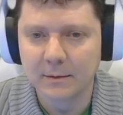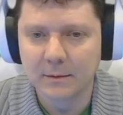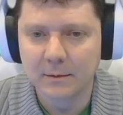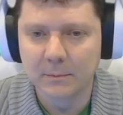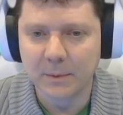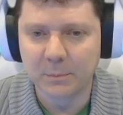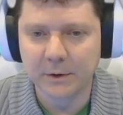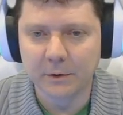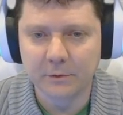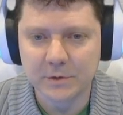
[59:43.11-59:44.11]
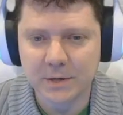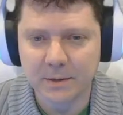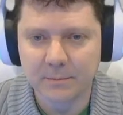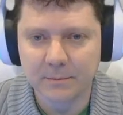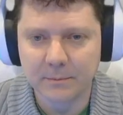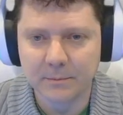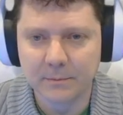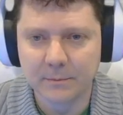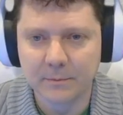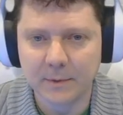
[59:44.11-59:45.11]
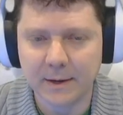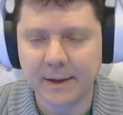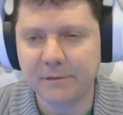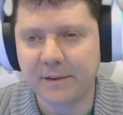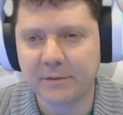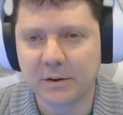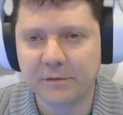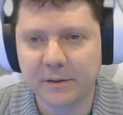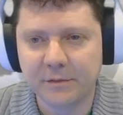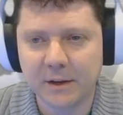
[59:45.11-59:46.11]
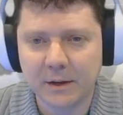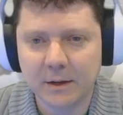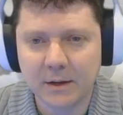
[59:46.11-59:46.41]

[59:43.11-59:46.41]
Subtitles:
My precursor ship. And I get 550...